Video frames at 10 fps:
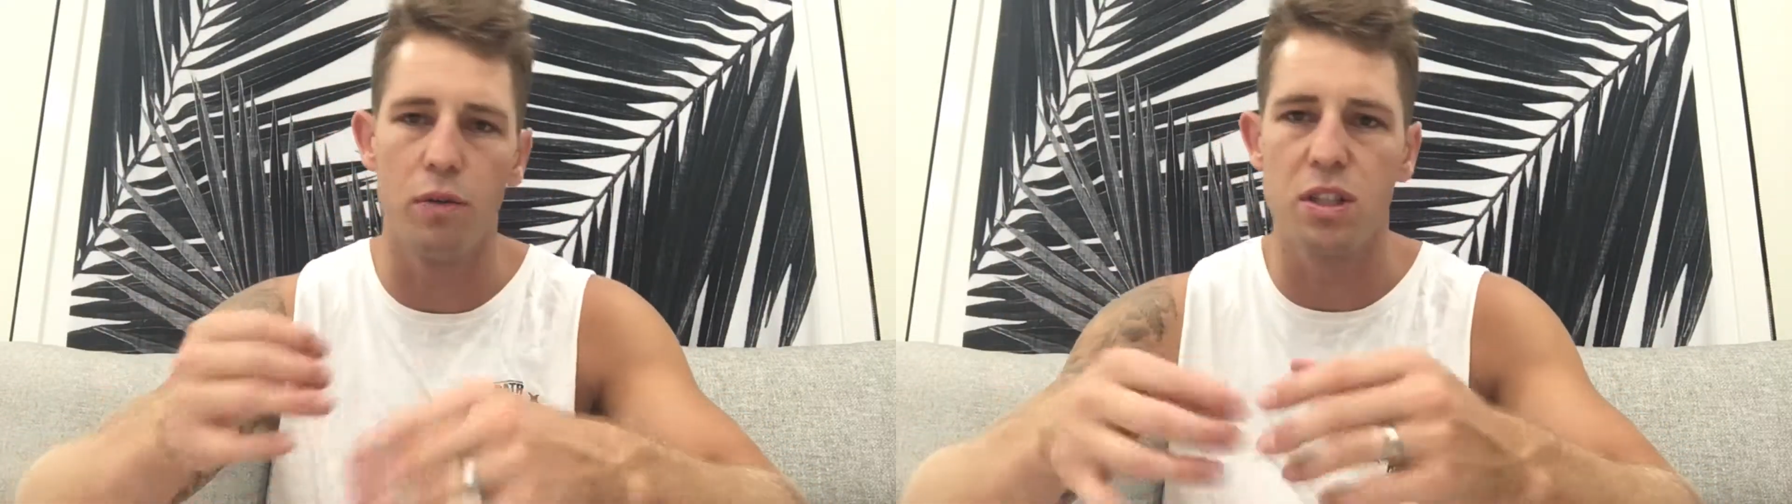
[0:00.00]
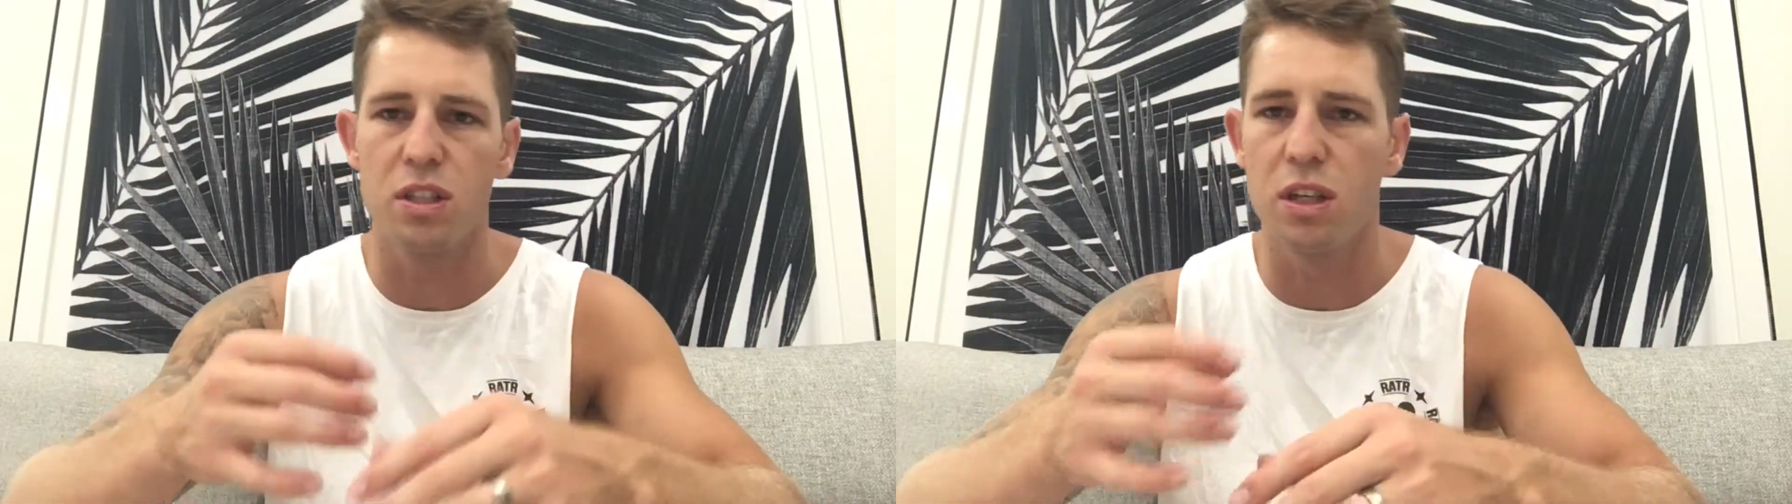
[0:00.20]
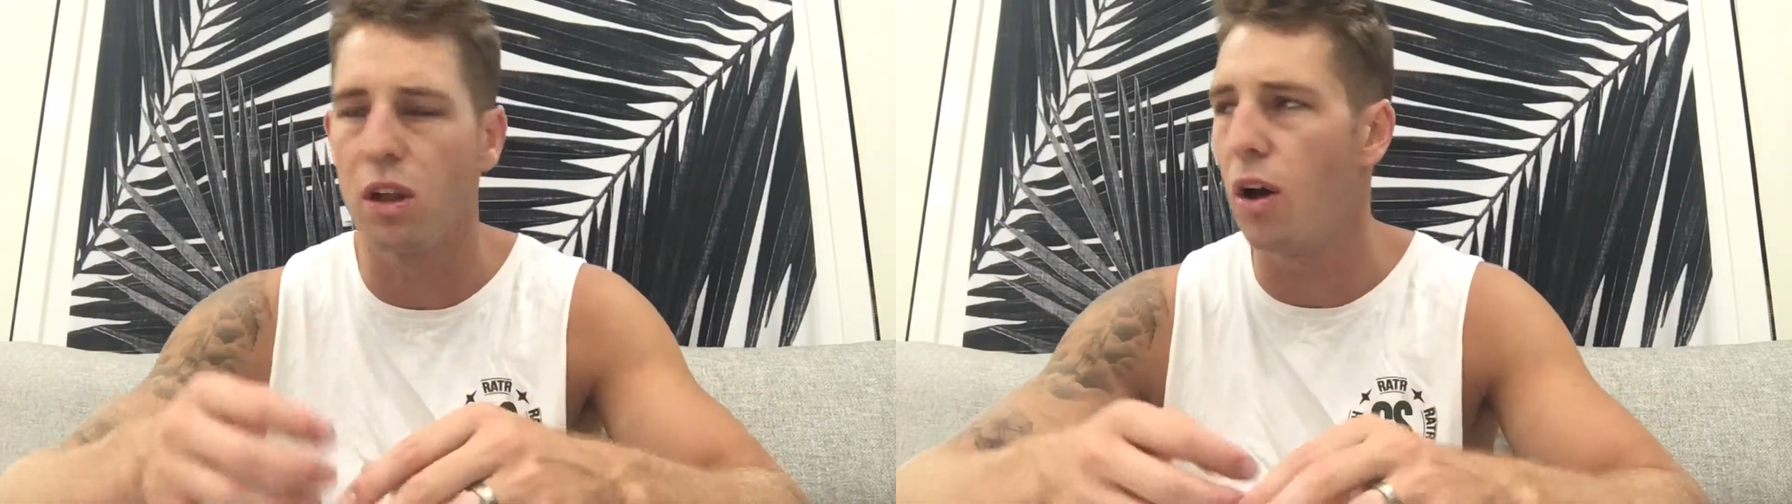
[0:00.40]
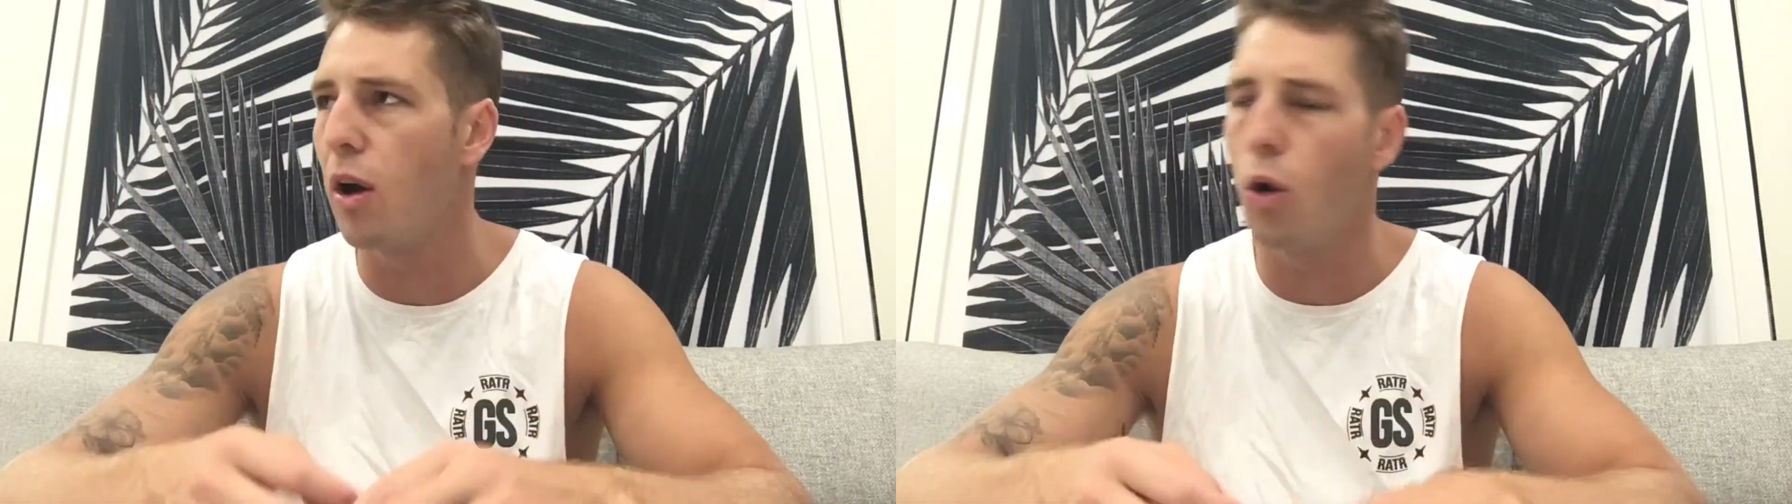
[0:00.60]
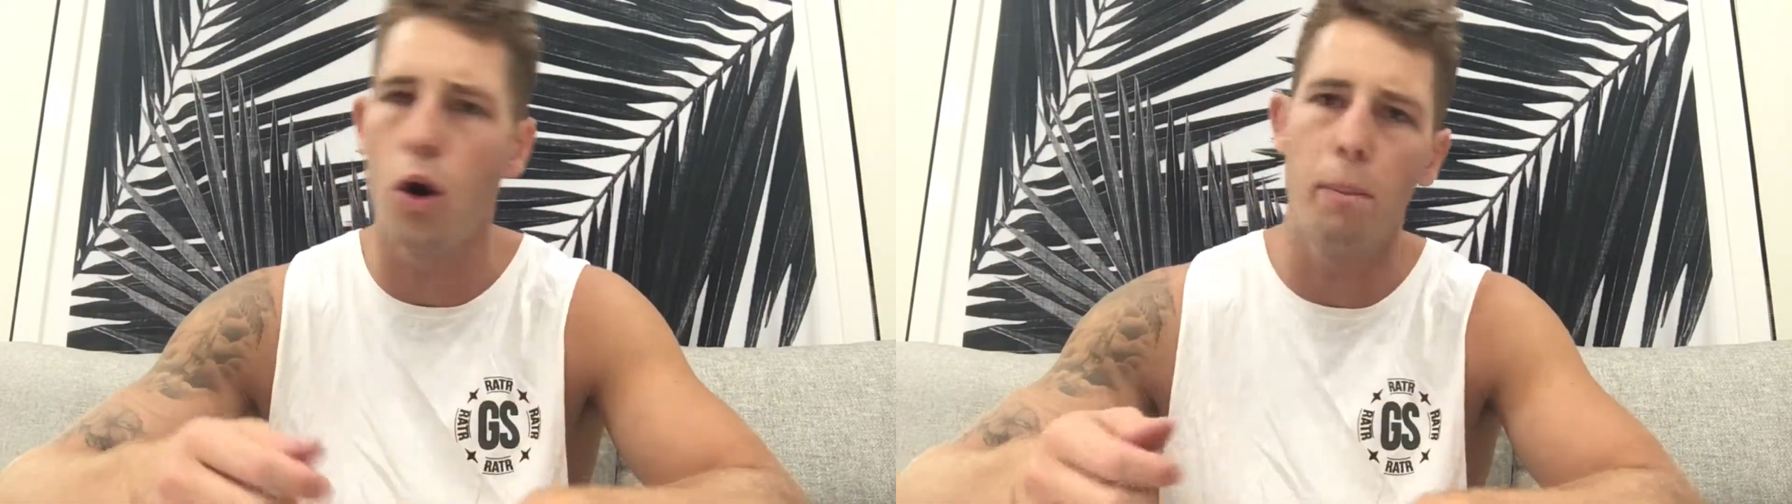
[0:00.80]
obviously you're
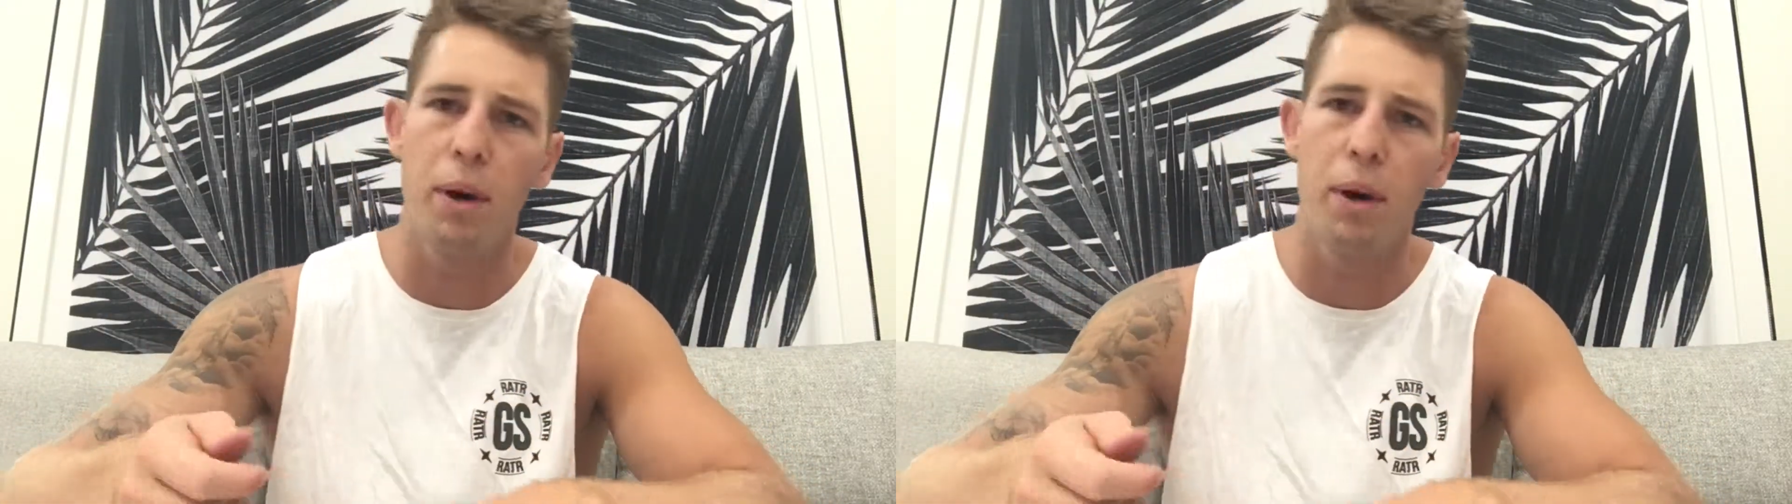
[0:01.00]
like, oh,